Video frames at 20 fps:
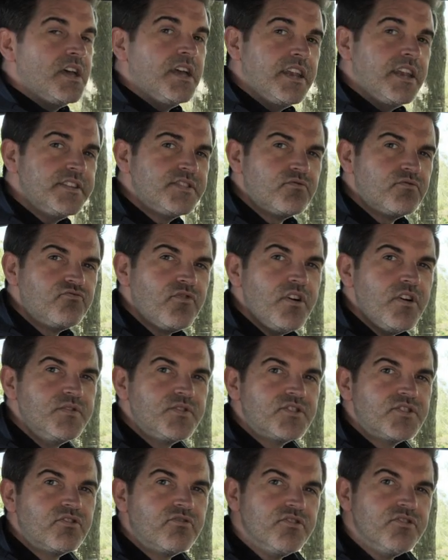It is a
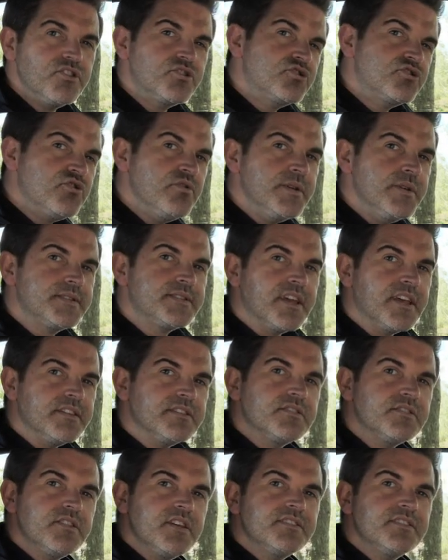roadster in the truest sense,
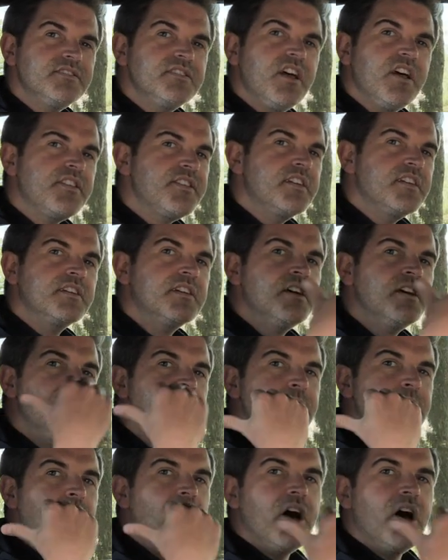so there's nothing
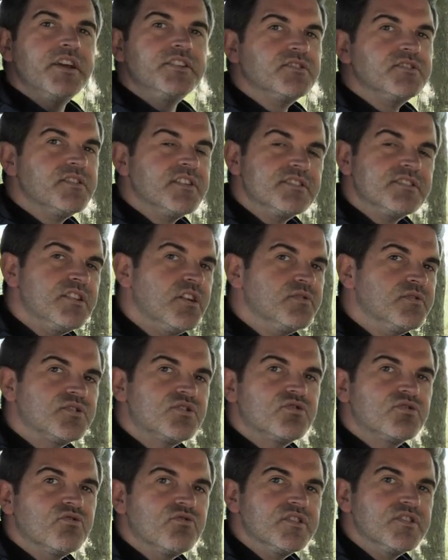behind you, there's no
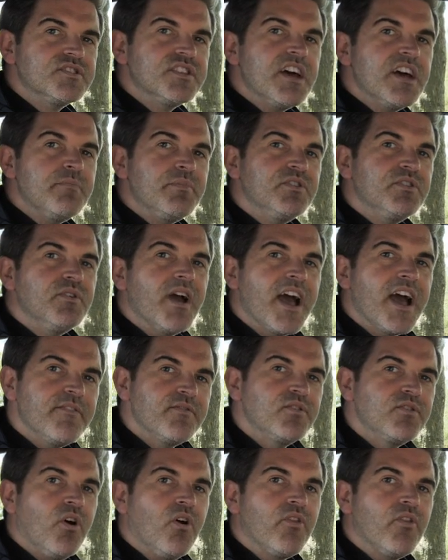storage there, but you have
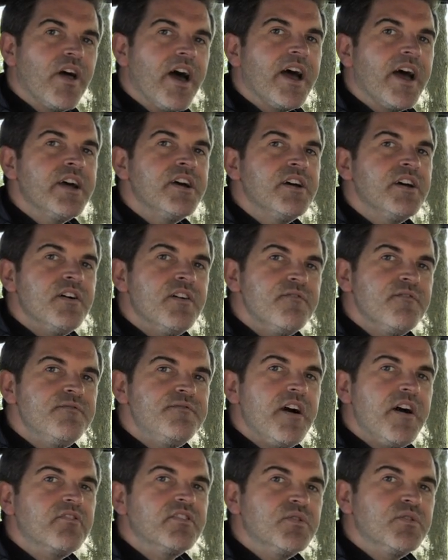got that
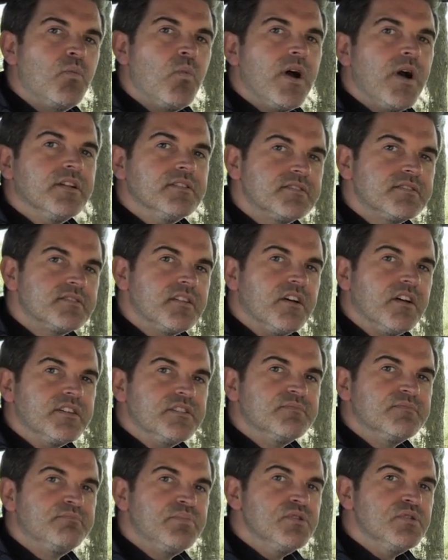very
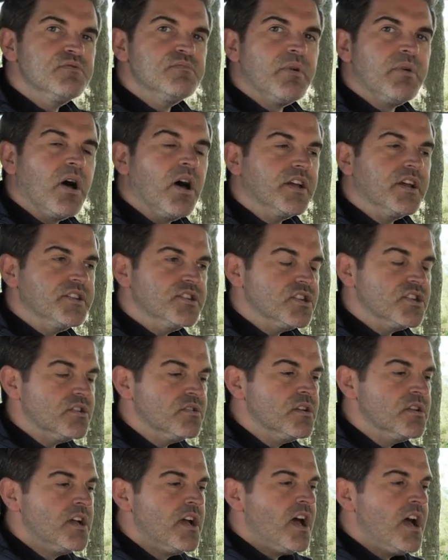well-sized boot behind you.
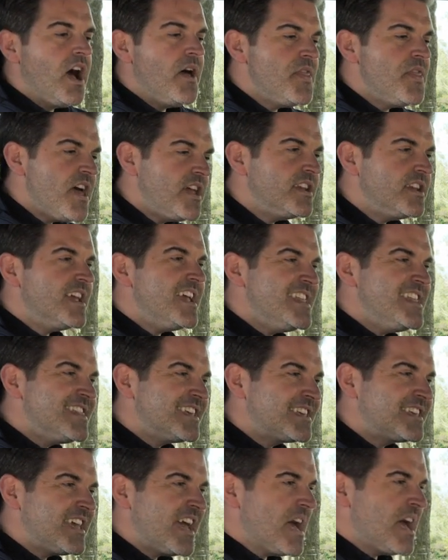And then in the
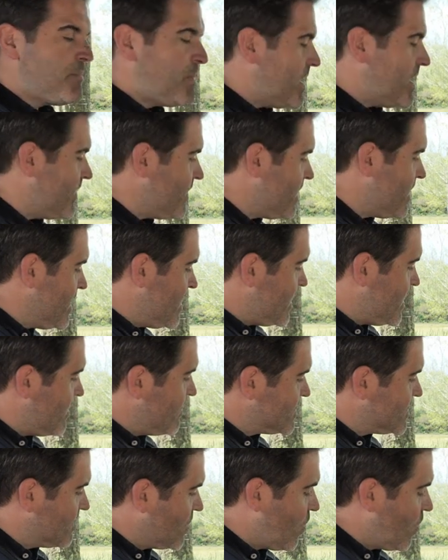cabin, there are
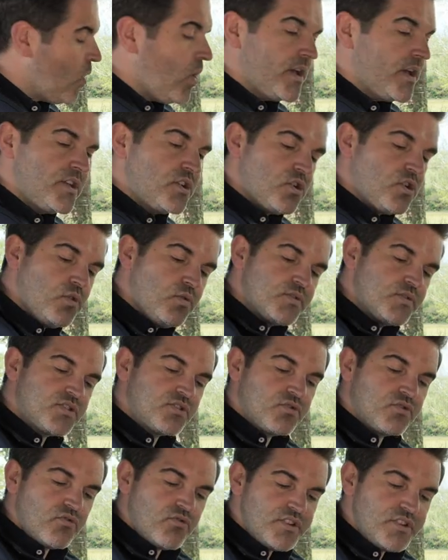some quite cool
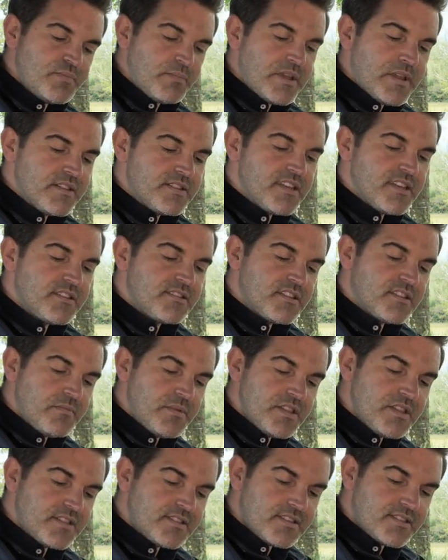storage bins. There's some
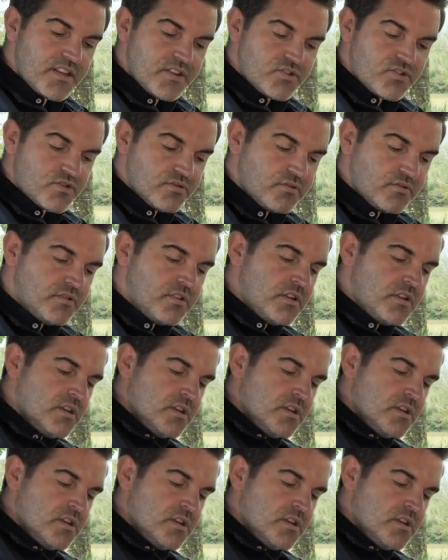in the central